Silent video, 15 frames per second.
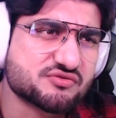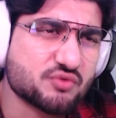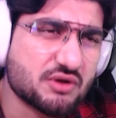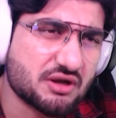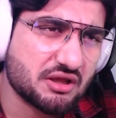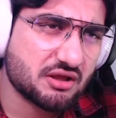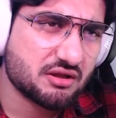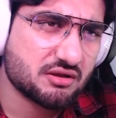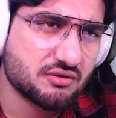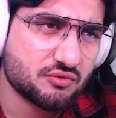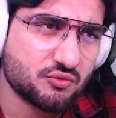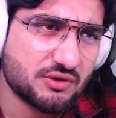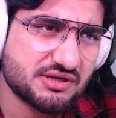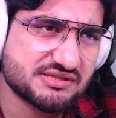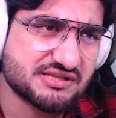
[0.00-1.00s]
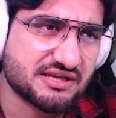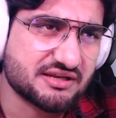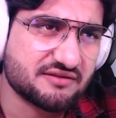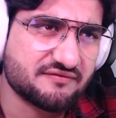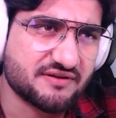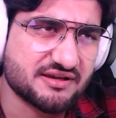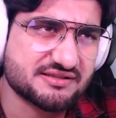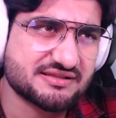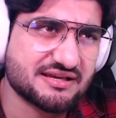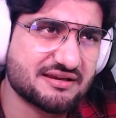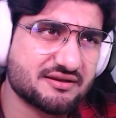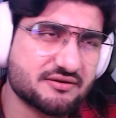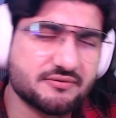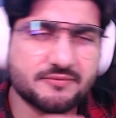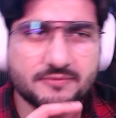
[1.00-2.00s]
What is, what is that device? That, uh,